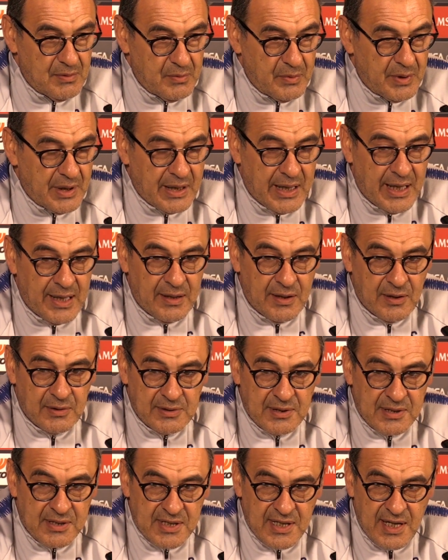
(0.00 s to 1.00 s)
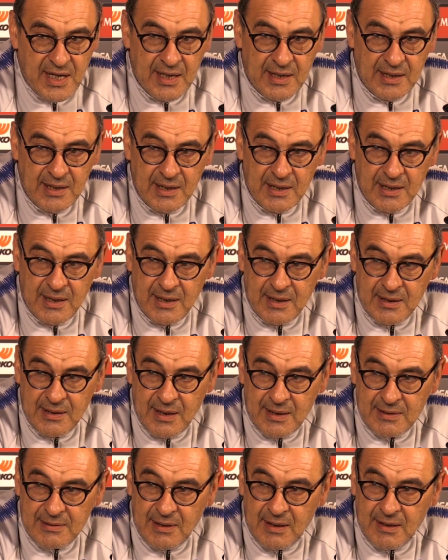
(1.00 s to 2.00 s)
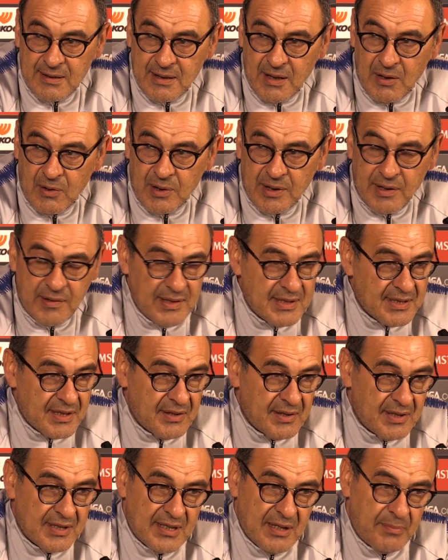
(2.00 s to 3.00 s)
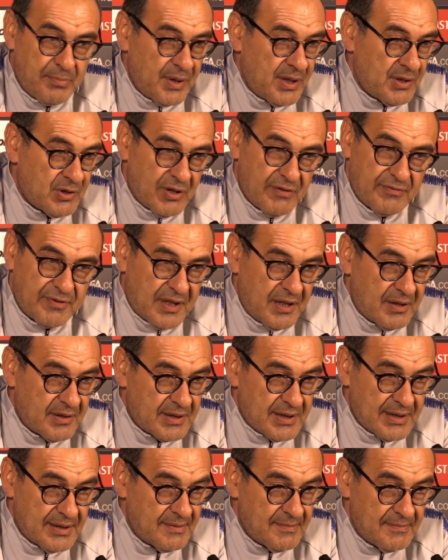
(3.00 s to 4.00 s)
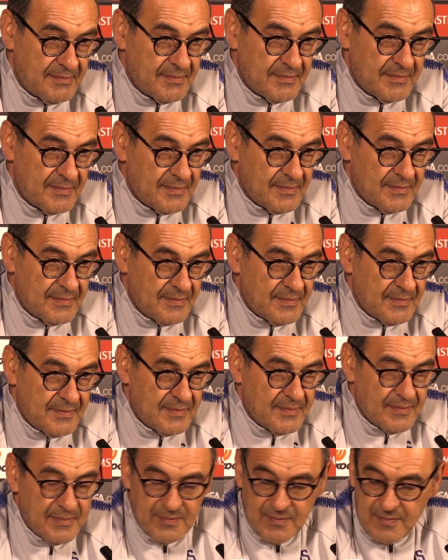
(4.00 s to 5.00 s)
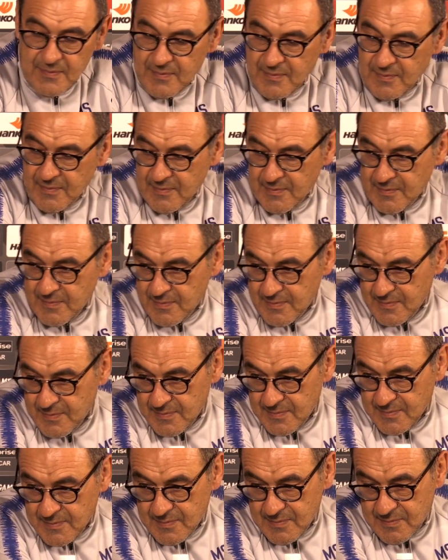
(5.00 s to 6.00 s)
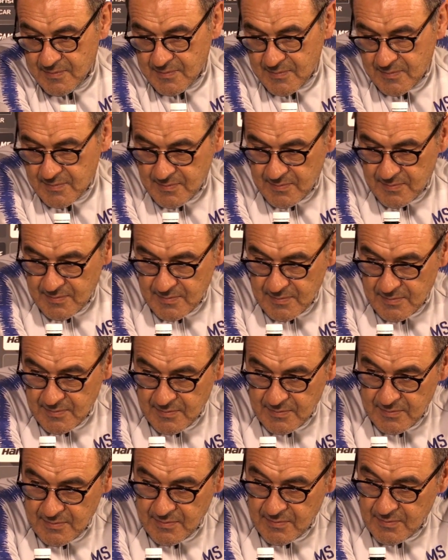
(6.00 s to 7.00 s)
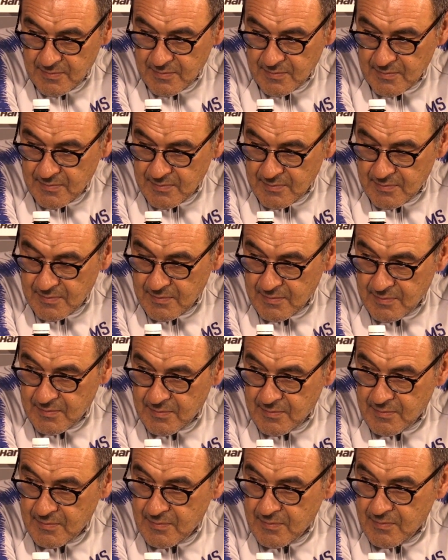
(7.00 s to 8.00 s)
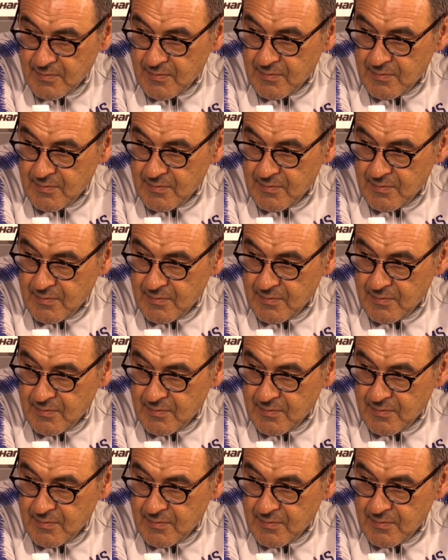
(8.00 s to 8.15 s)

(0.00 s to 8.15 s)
we cannot say that uh, the only reason is the pitch, of course. Can you tell us about Loftus-Cheek and his injury? Te